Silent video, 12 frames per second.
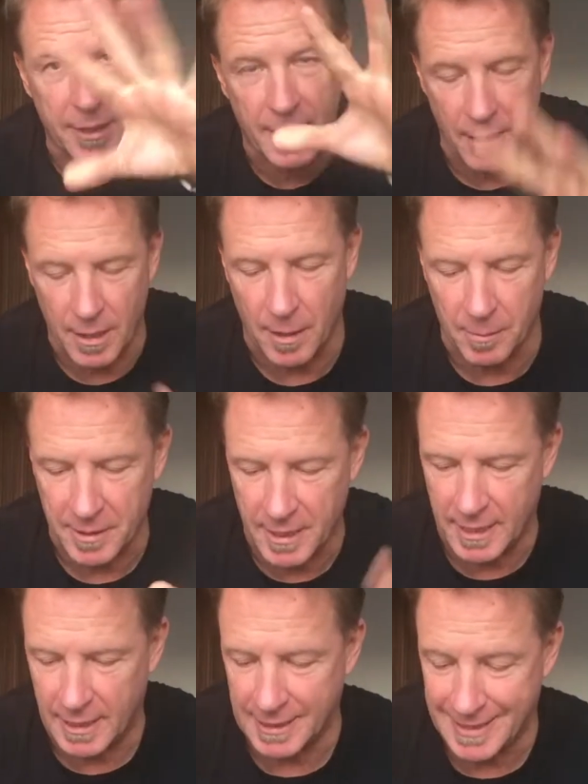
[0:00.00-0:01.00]
heated it up, and
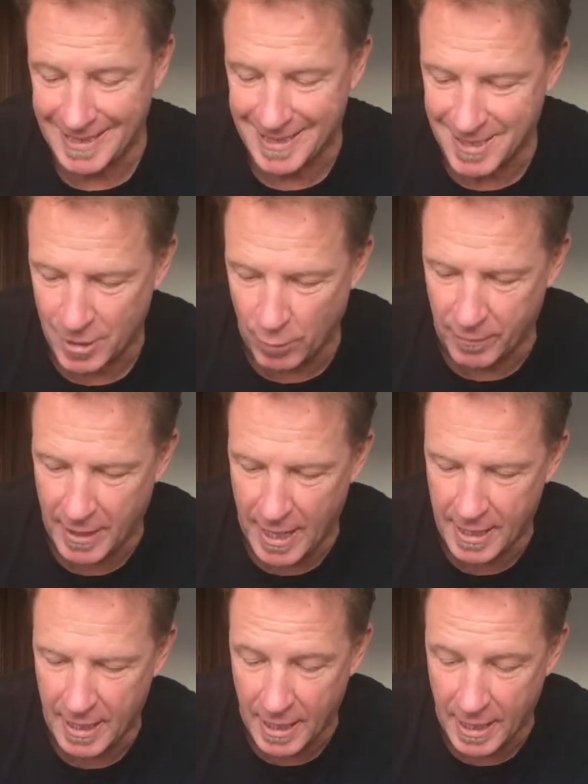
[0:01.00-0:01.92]
then let that sit overnight.